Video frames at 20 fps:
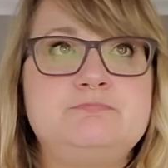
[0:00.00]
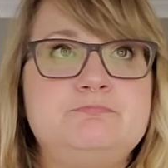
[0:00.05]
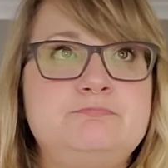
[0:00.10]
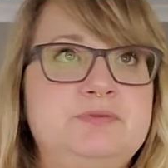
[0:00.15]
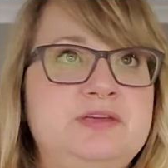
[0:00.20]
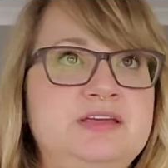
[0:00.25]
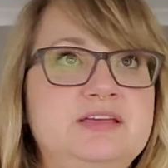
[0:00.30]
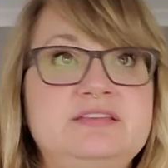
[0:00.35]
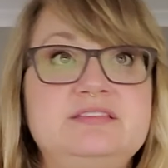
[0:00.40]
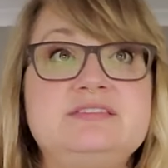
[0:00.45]

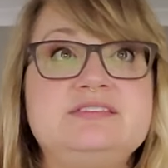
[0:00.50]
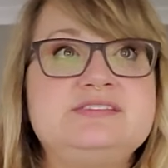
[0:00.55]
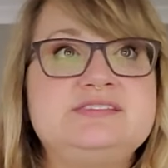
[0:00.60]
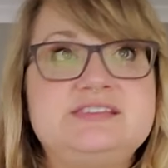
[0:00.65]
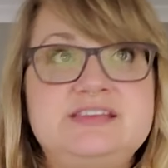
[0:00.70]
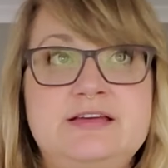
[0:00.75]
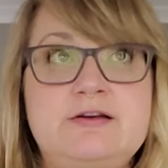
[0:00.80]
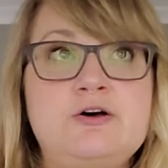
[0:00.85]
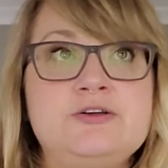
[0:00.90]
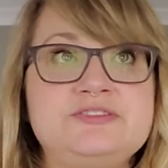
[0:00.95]
being the
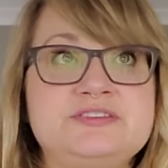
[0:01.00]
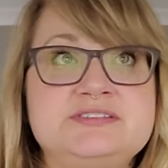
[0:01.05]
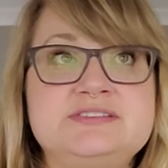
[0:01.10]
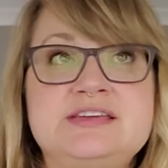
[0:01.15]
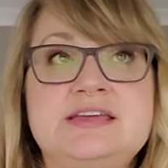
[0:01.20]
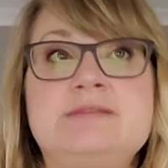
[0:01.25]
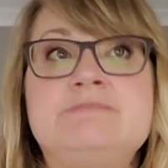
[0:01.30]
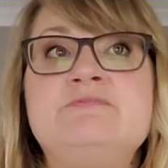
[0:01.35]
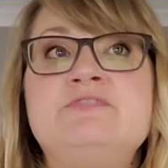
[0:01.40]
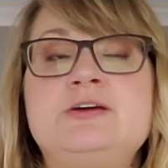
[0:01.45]
same on the
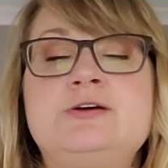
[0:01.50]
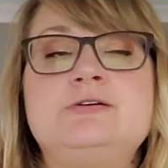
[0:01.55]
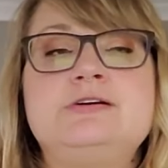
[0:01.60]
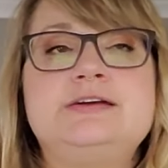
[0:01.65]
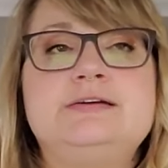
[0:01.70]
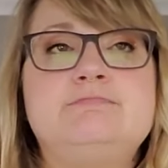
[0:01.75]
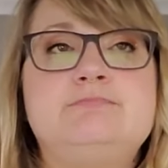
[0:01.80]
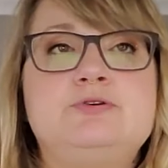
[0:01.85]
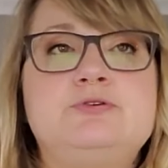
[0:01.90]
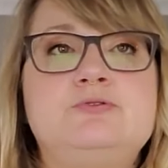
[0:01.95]
same
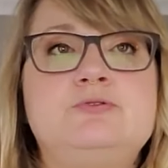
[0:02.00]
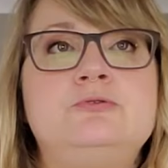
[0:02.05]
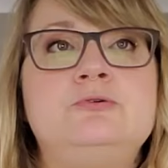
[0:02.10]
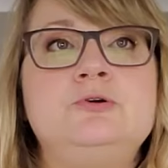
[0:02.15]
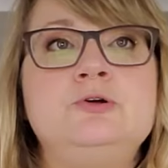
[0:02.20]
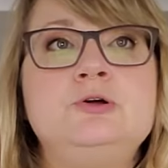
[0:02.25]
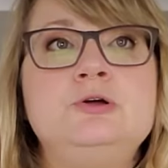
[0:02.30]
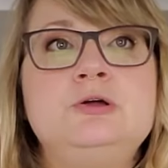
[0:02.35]
variable,